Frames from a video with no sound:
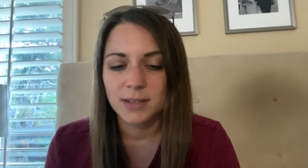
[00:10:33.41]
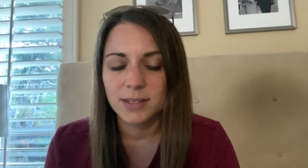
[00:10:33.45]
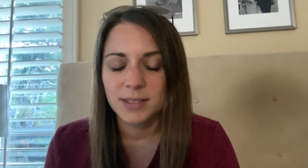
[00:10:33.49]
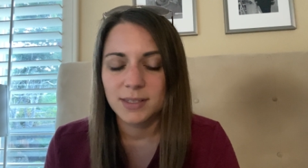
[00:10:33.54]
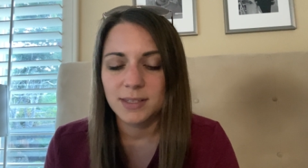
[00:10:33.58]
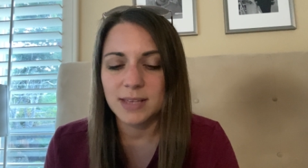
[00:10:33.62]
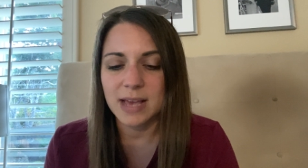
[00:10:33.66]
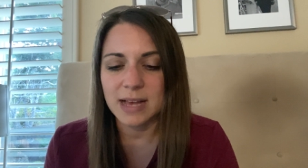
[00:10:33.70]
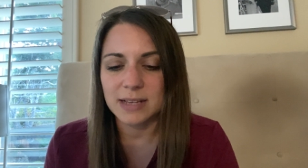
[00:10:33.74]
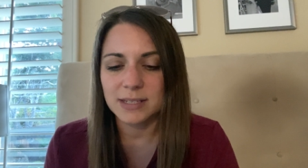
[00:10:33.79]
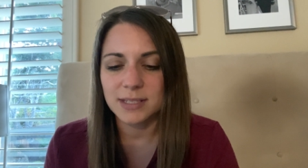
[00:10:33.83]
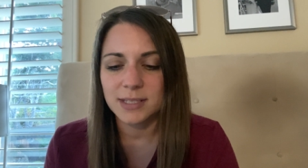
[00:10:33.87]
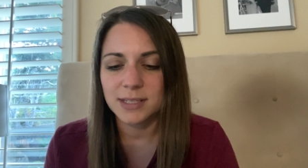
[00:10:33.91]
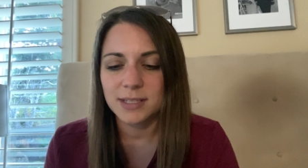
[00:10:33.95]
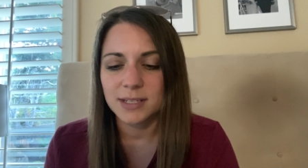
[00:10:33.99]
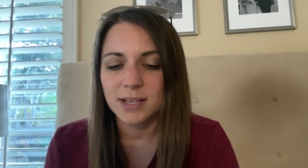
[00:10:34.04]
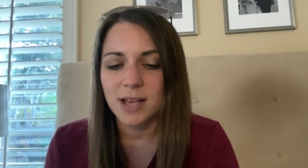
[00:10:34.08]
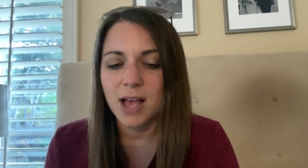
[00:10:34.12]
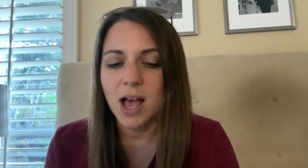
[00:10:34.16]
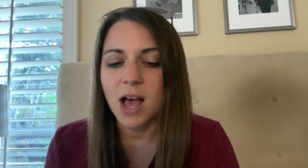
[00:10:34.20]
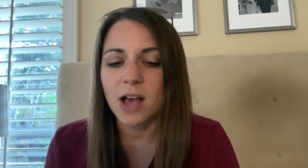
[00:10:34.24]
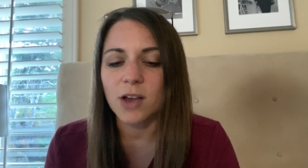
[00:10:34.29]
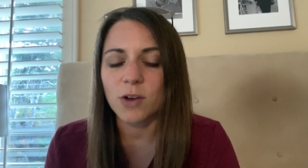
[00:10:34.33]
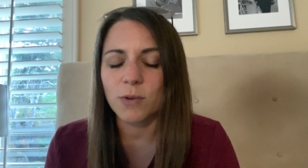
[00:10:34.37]
Yes,
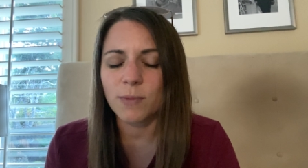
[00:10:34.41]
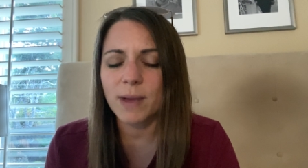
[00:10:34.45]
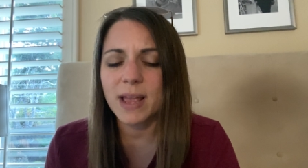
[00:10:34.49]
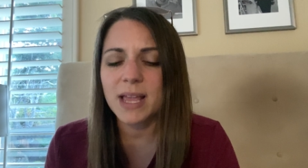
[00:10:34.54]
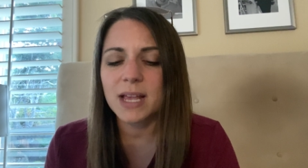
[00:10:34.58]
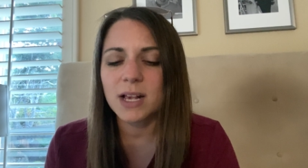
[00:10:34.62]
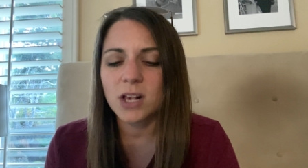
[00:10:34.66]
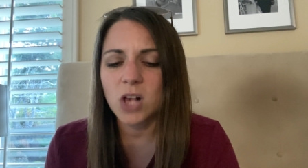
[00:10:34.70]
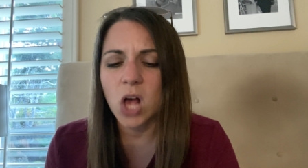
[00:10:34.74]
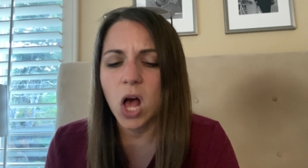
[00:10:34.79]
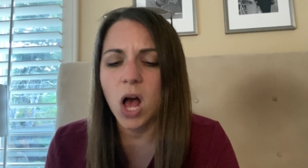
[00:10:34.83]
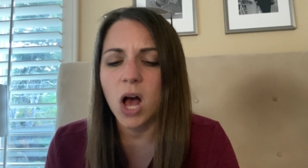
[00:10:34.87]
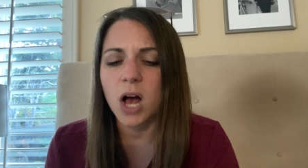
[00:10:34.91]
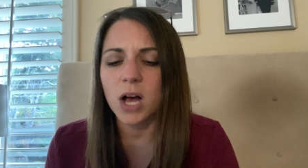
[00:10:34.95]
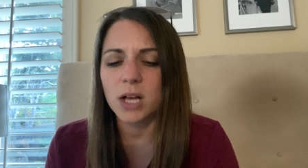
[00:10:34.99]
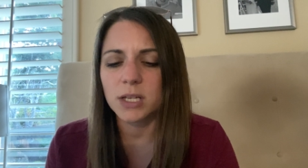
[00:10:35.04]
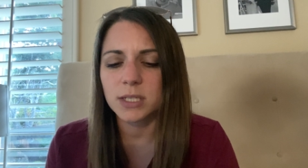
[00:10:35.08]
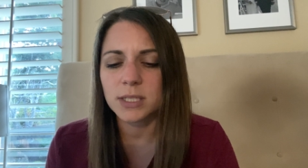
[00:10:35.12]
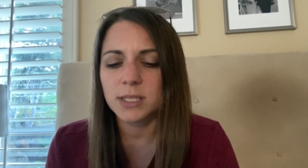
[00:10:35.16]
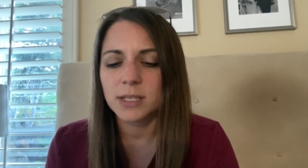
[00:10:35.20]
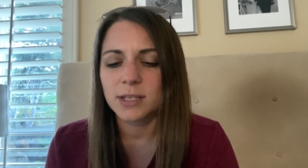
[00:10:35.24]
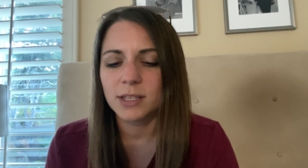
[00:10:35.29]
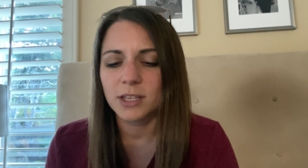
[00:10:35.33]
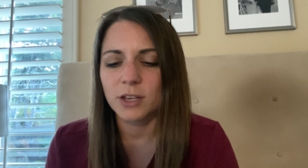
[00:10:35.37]
a great
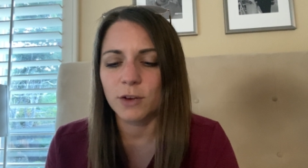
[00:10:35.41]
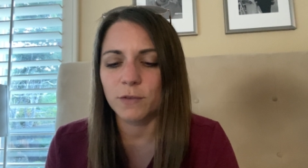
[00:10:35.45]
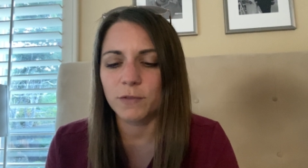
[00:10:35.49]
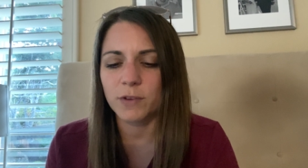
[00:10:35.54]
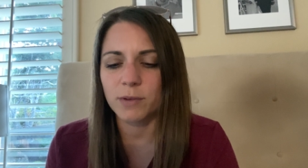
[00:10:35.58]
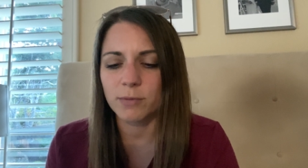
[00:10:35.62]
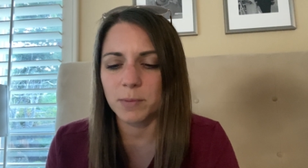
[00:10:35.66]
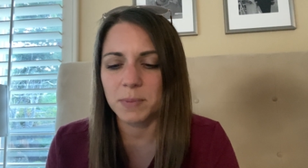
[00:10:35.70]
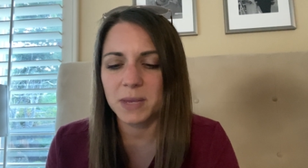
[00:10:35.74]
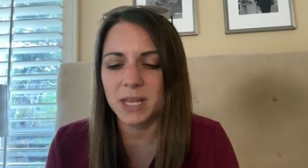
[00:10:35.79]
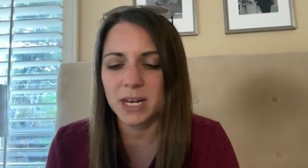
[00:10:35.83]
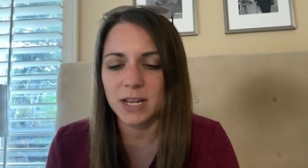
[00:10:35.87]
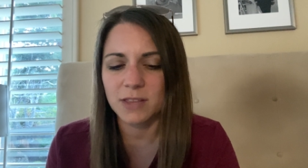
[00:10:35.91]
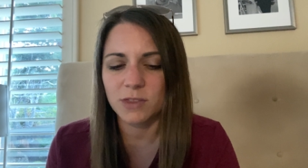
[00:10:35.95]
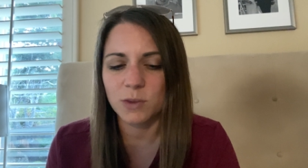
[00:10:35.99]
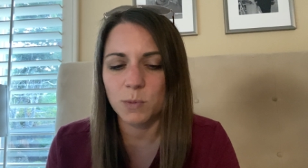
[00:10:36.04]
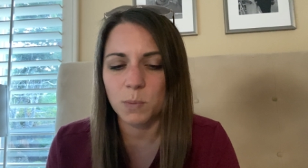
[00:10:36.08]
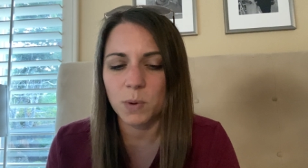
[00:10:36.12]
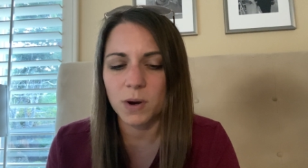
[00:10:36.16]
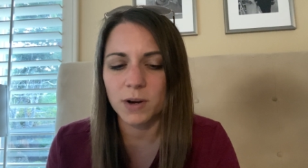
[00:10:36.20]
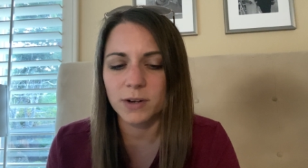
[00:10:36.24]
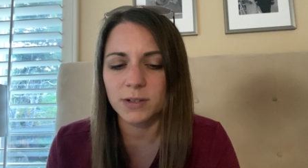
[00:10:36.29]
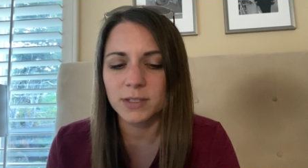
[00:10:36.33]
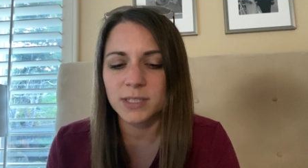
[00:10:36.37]
cause, Gylfi repeated the
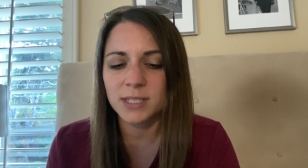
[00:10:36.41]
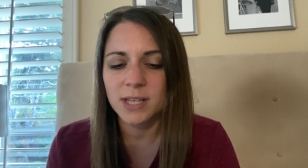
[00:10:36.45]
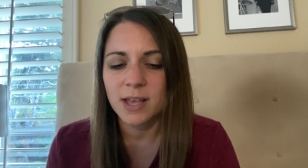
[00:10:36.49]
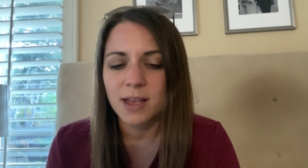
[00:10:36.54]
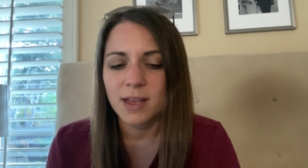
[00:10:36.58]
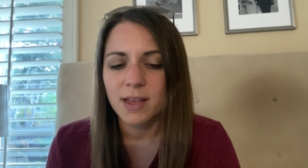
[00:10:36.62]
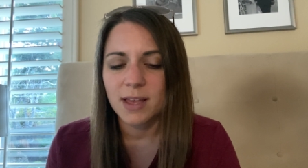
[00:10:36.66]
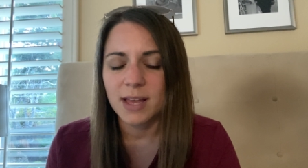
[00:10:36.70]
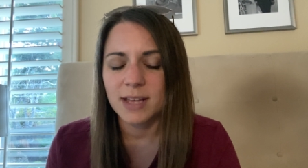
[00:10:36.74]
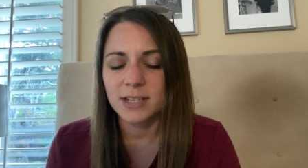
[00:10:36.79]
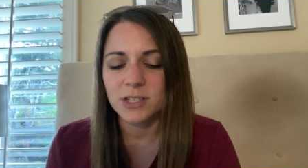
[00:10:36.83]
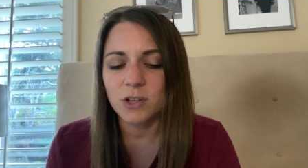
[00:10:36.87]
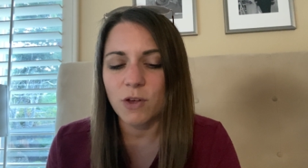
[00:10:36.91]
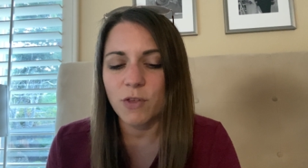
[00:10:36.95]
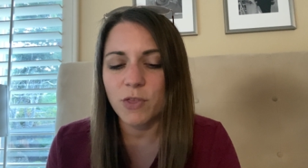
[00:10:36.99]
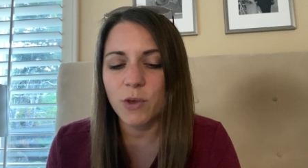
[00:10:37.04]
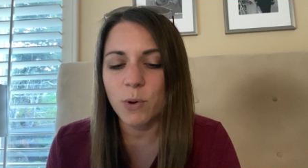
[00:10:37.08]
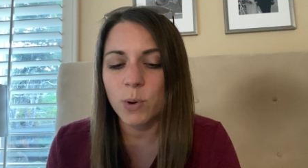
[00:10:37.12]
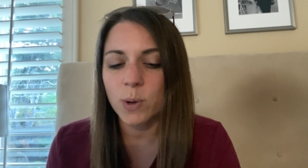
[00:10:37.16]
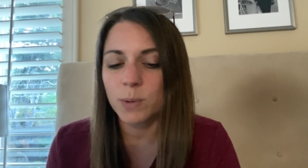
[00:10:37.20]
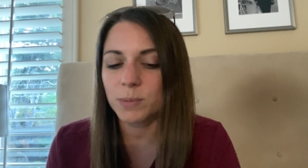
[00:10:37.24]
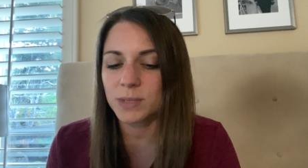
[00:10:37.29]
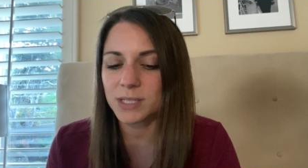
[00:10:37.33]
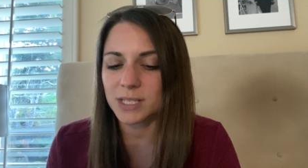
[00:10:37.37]
words, and
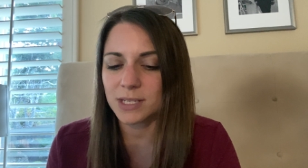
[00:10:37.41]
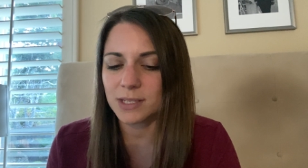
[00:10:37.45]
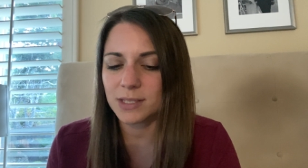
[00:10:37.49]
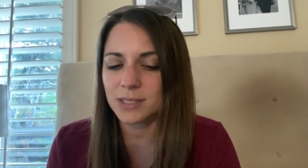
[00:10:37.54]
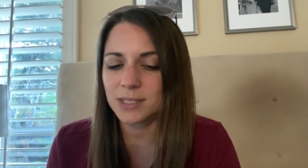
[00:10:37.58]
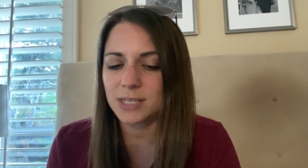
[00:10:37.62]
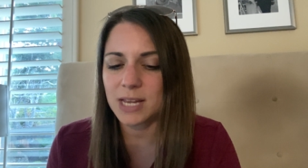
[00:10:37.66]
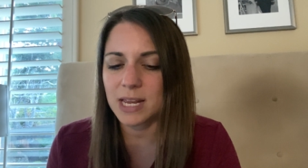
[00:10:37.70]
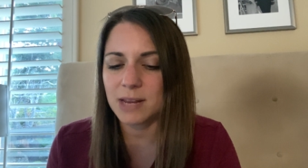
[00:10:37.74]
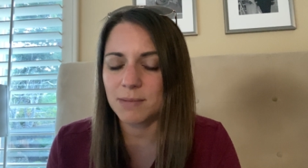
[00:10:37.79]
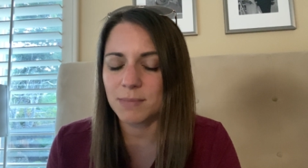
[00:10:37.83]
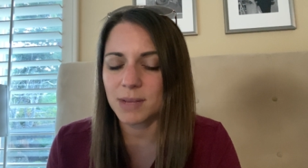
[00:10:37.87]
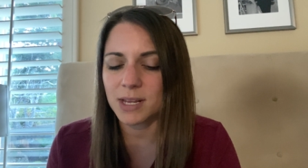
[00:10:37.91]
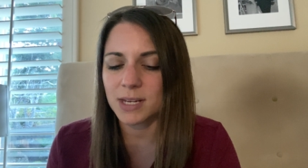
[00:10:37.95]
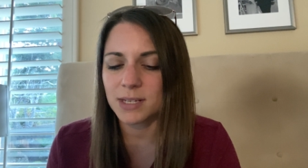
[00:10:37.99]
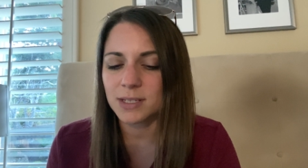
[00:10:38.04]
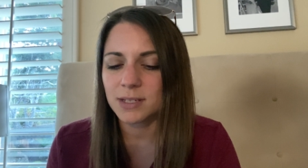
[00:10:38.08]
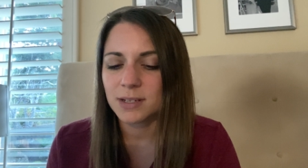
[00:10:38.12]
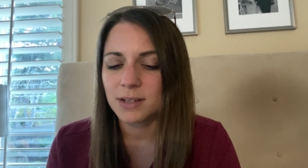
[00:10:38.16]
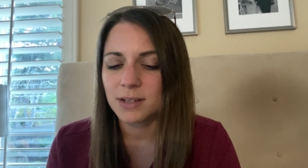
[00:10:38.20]
although it was a statement,